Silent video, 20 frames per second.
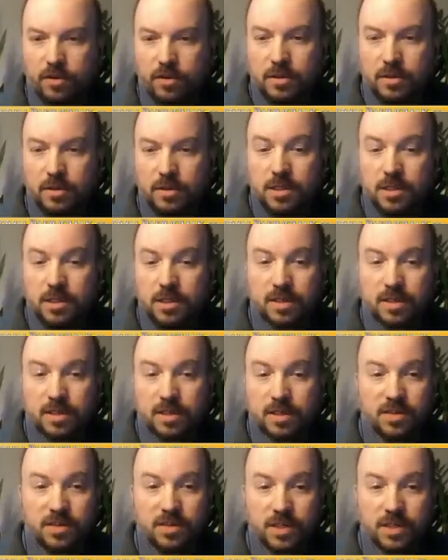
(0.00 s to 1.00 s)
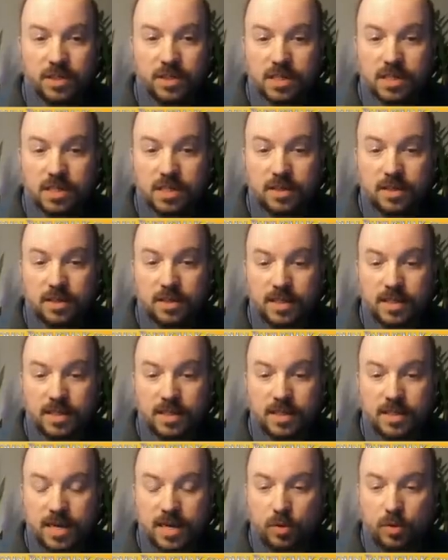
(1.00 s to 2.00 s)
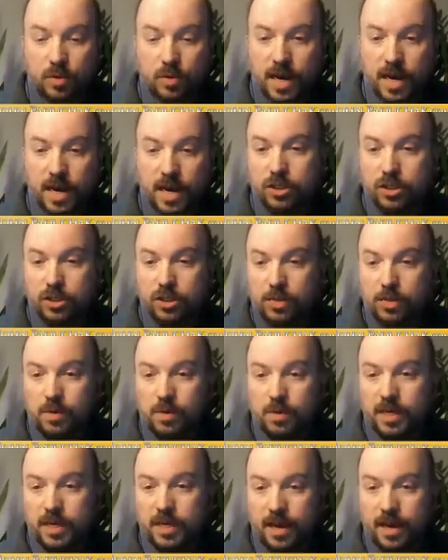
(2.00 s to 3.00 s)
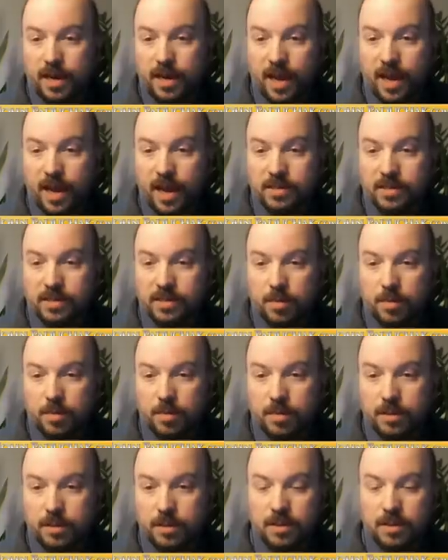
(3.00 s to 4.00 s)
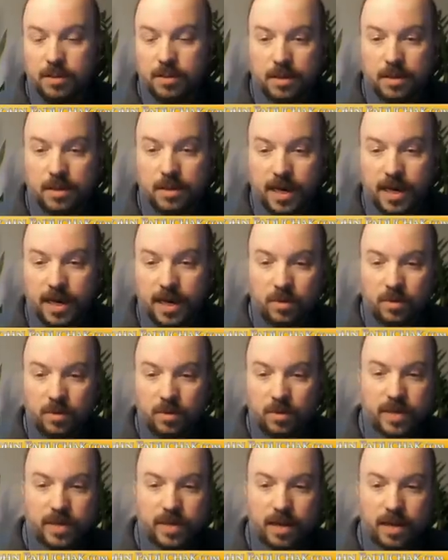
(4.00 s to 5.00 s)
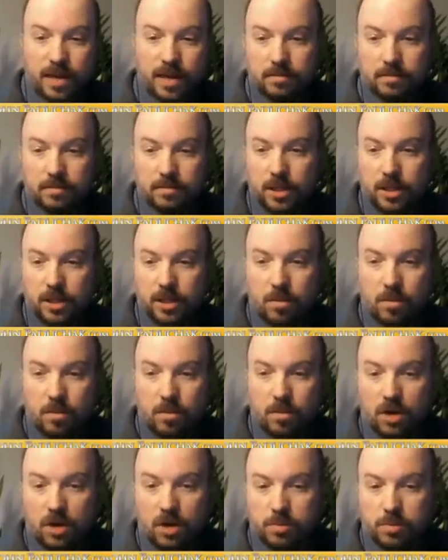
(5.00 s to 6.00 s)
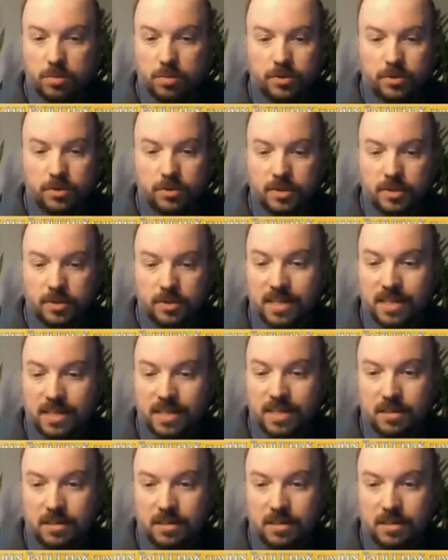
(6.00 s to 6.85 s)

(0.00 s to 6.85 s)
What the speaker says: So let's say, for example, we are doing a Hangout Summit, and we've got multiple guests.